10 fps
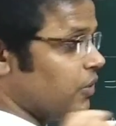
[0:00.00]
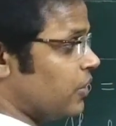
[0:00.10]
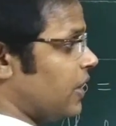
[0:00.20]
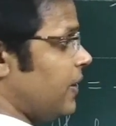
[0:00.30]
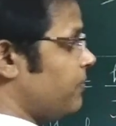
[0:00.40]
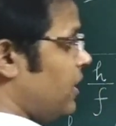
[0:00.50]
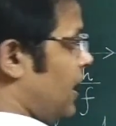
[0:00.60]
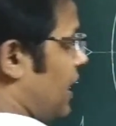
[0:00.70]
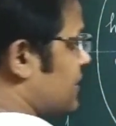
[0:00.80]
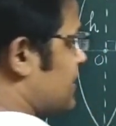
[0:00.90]
Okay?
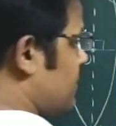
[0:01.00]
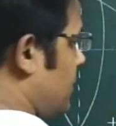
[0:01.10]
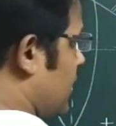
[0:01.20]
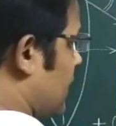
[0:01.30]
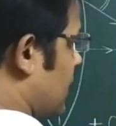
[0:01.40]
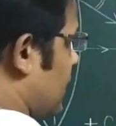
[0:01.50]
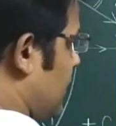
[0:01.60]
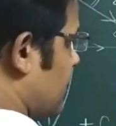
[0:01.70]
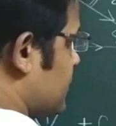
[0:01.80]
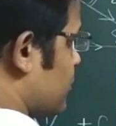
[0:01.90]
And
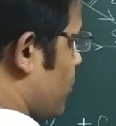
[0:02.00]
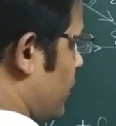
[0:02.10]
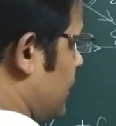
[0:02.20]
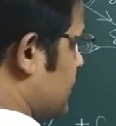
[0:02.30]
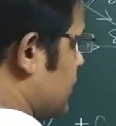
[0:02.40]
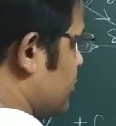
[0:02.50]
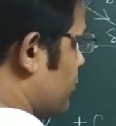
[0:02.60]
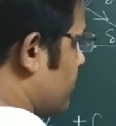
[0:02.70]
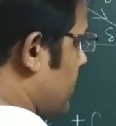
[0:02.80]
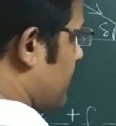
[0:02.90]
similarly, it's so easy to
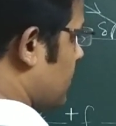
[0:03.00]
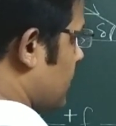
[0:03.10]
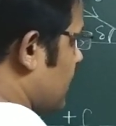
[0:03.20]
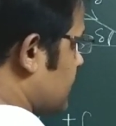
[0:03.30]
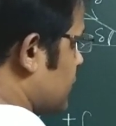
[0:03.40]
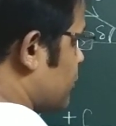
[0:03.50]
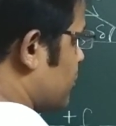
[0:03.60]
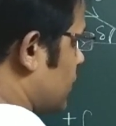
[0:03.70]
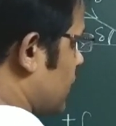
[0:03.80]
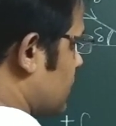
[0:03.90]
remember as a
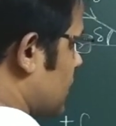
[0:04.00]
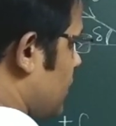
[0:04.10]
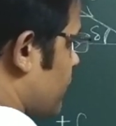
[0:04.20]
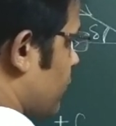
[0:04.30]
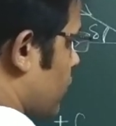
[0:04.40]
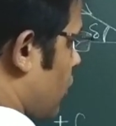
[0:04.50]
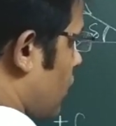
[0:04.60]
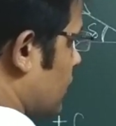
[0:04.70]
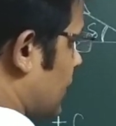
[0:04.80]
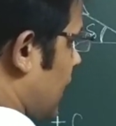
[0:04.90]
student, for
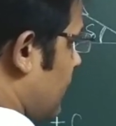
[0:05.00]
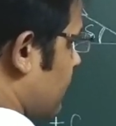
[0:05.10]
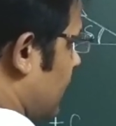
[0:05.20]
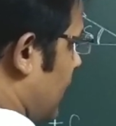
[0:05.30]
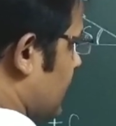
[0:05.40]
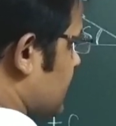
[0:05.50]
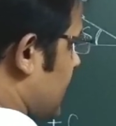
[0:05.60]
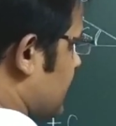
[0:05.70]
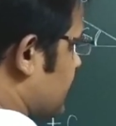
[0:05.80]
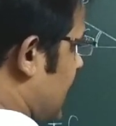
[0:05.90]
concave lens,
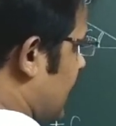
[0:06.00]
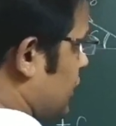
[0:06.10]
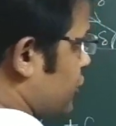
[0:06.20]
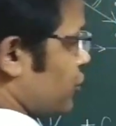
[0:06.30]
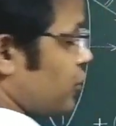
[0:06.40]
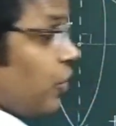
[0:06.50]
exactly should